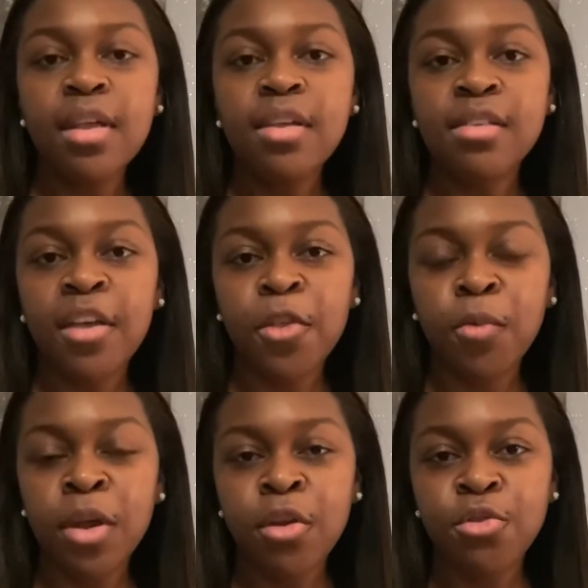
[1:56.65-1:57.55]
so that the
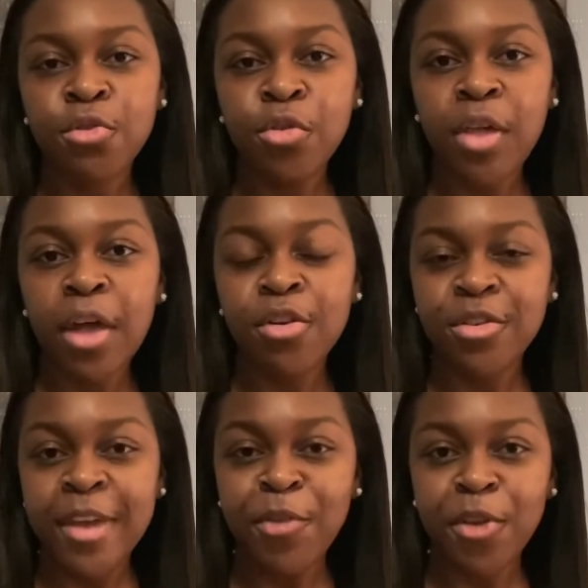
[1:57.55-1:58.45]
reader truly
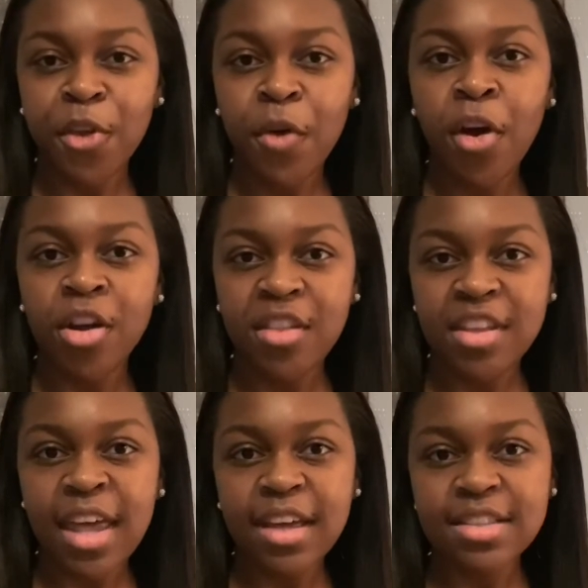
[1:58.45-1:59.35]
understands what's going on in the
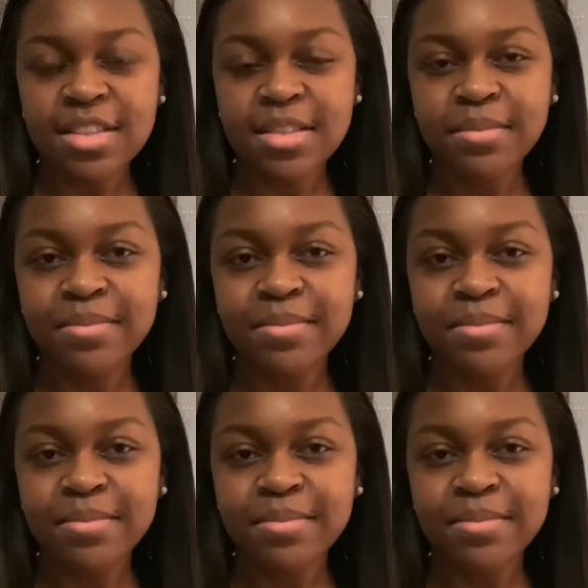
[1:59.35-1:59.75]
text.